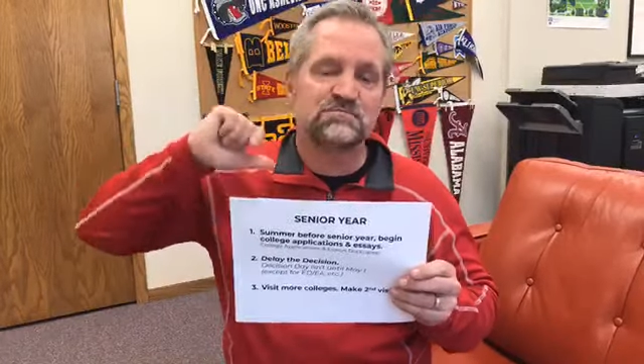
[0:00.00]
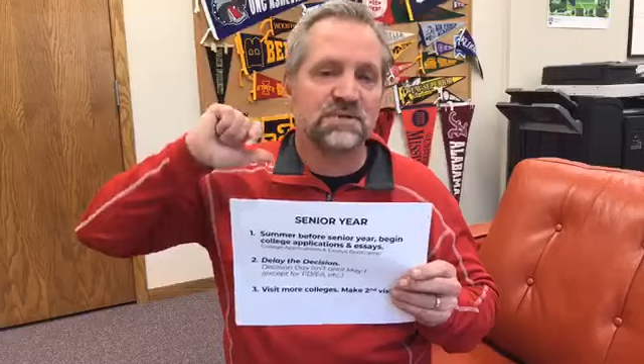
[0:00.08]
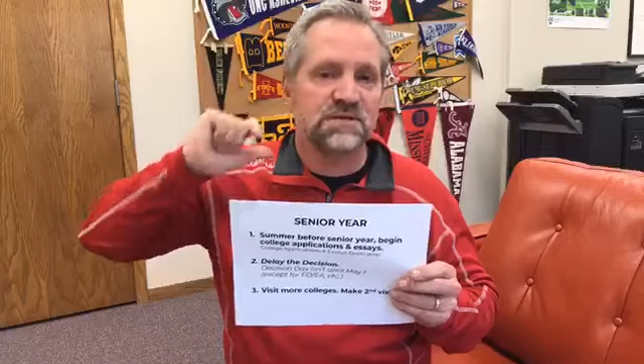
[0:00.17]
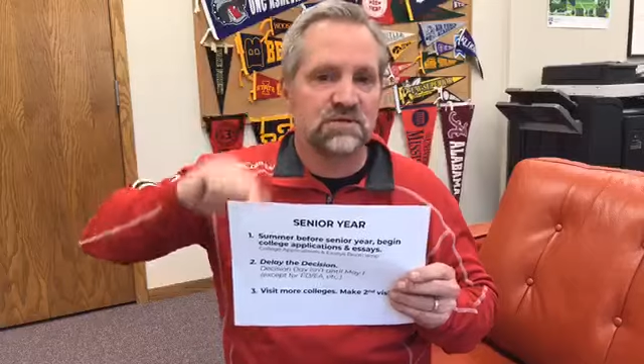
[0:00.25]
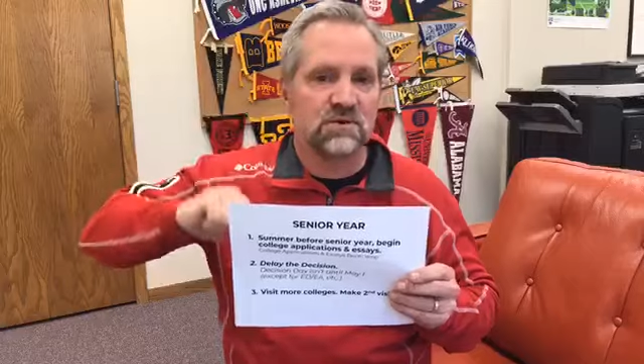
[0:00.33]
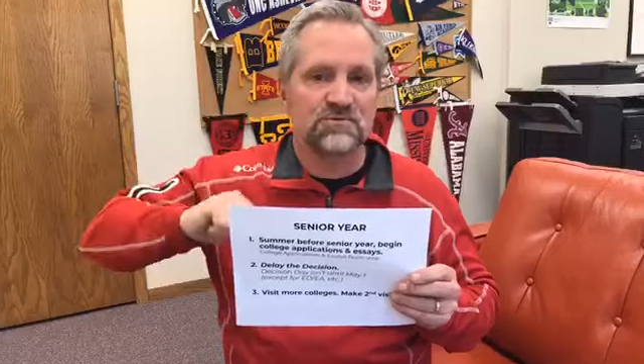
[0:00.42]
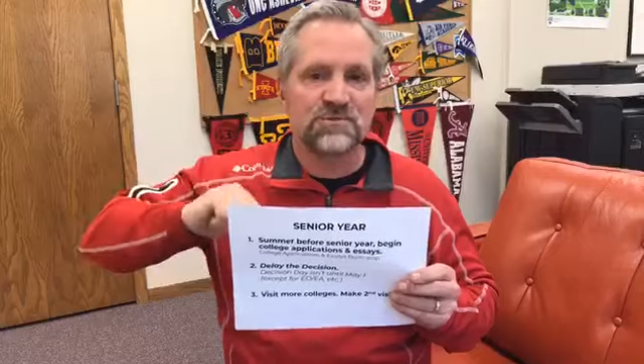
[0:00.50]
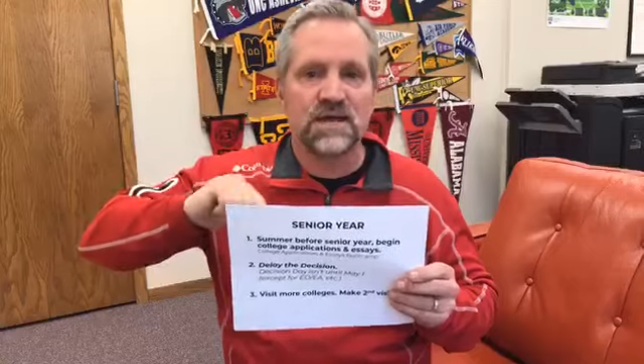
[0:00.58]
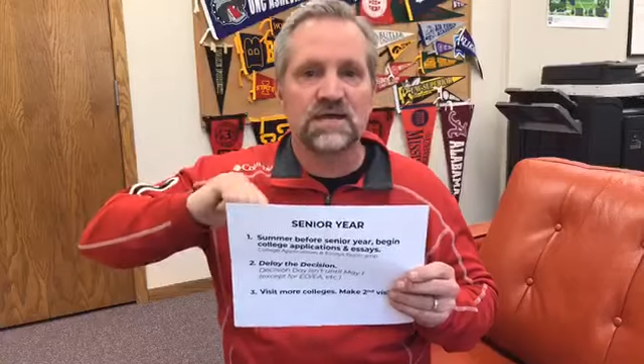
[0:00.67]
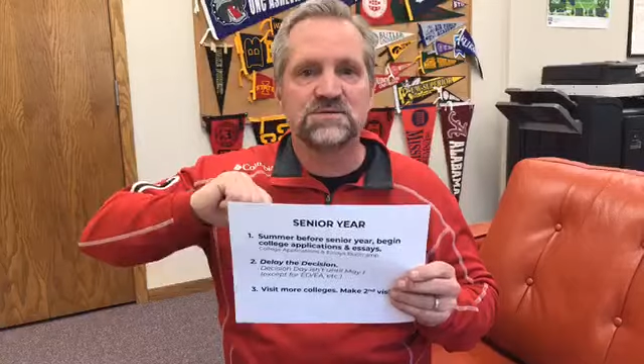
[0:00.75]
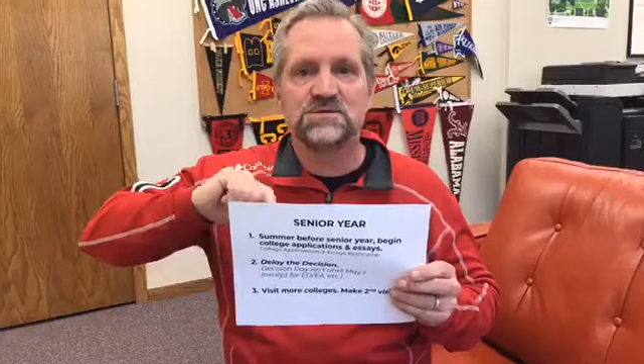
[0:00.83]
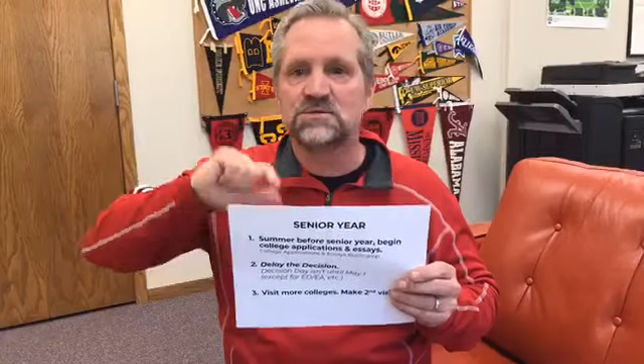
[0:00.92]
but no
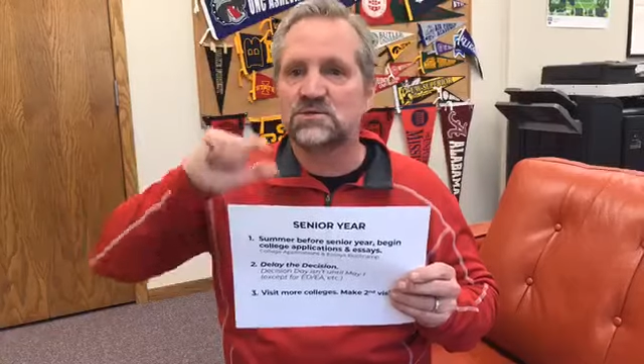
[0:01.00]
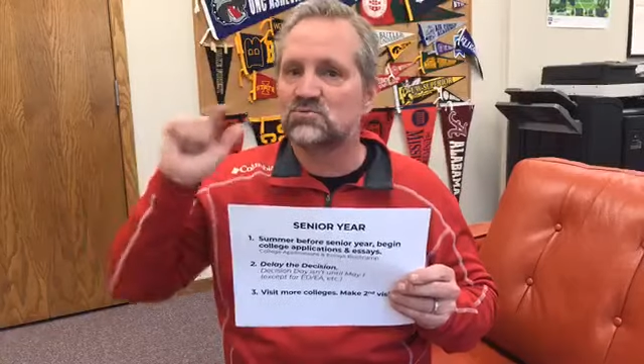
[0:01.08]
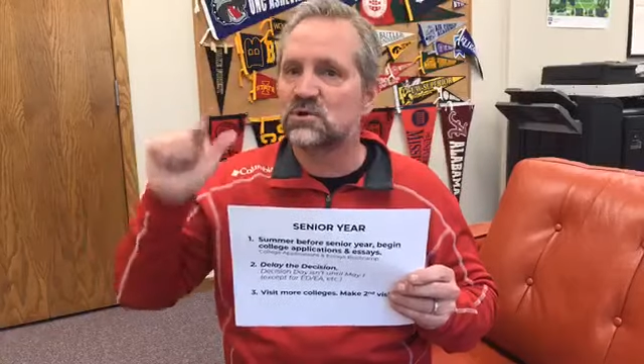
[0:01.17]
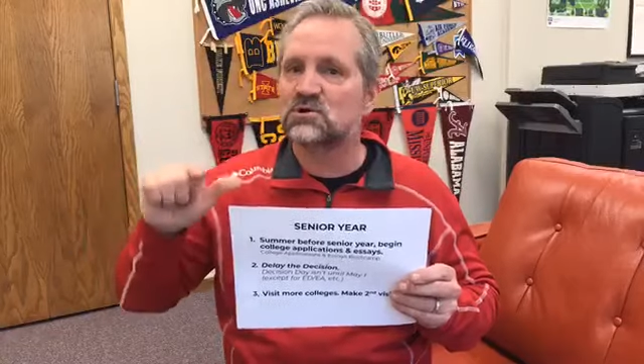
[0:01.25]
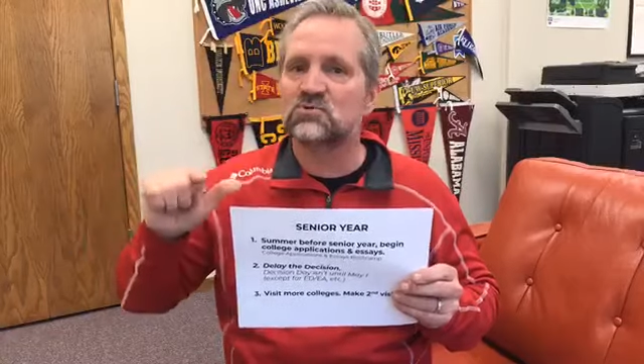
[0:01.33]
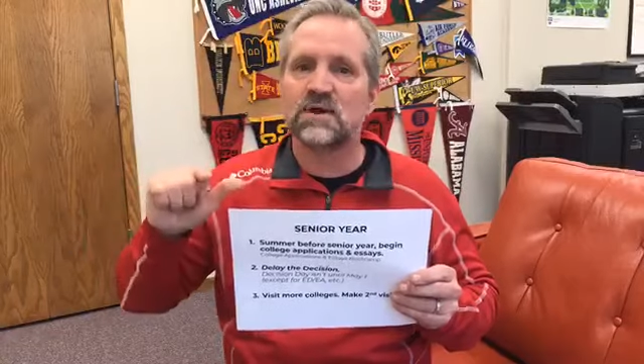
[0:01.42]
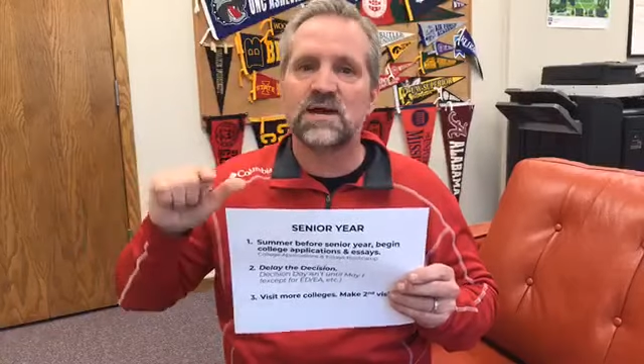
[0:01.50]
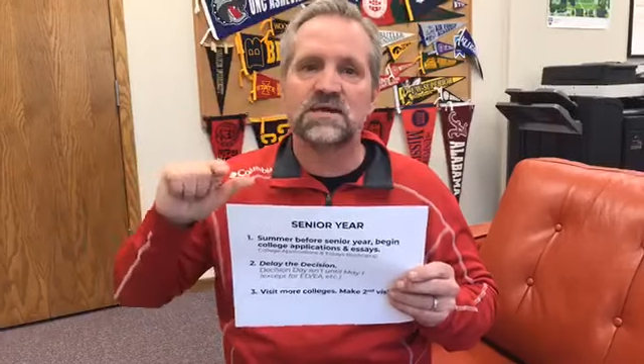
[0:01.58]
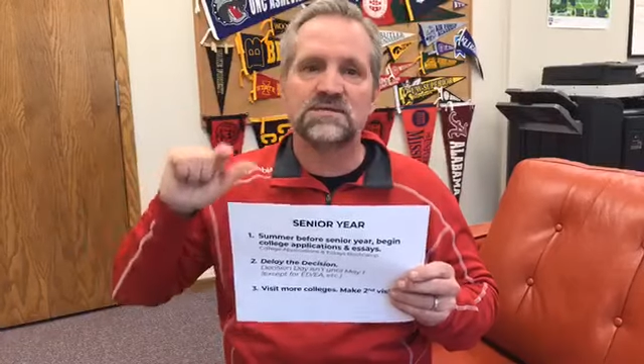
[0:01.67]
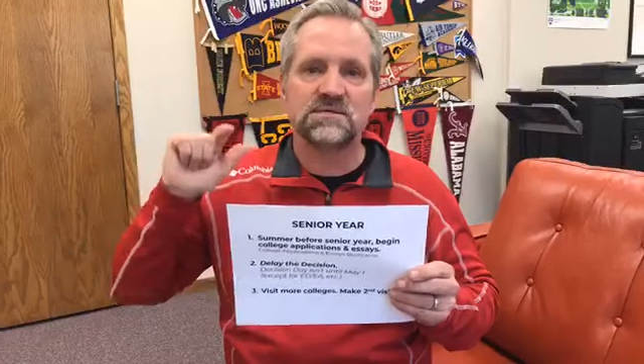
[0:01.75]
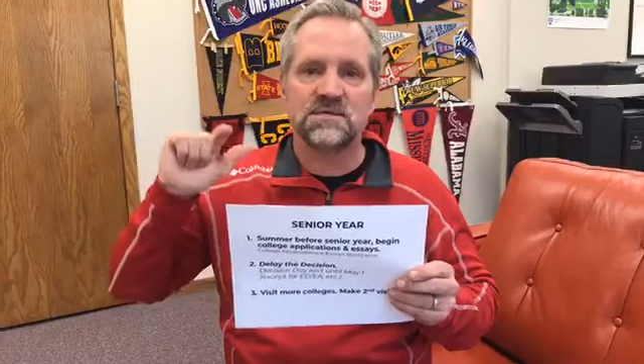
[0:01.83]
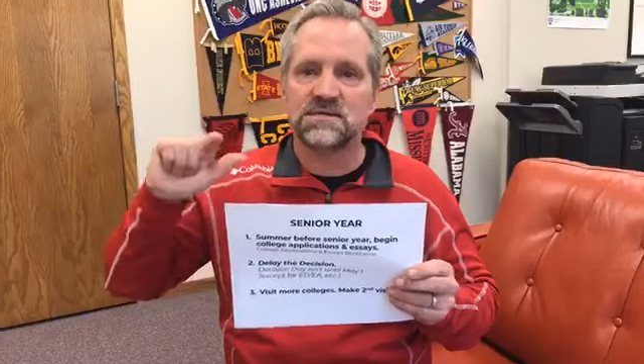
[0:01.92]
thanks, you were
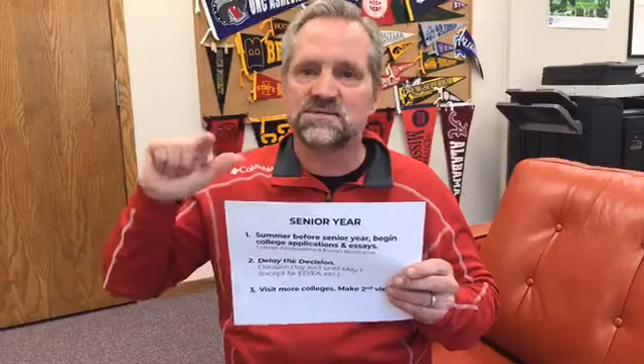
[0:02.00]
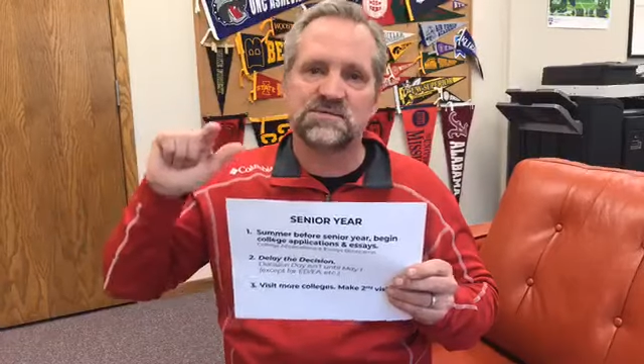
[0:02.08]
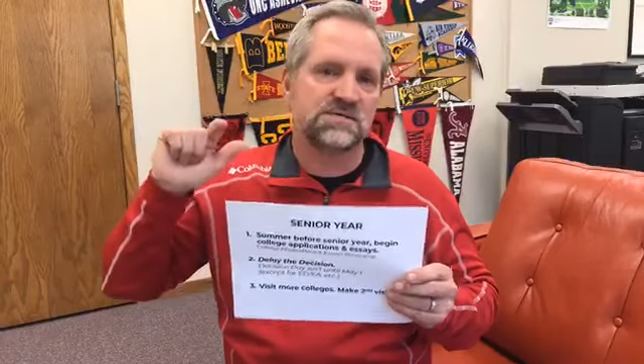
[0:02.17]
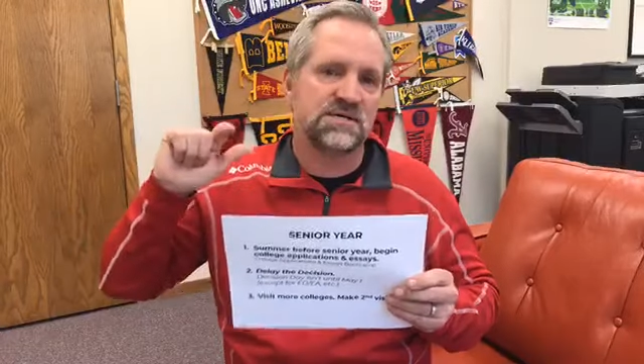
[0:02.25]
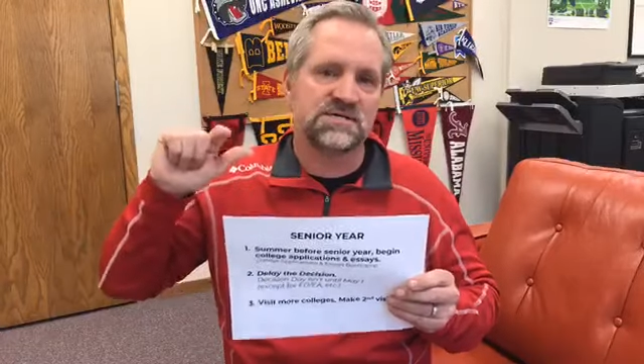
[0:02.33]
great, it's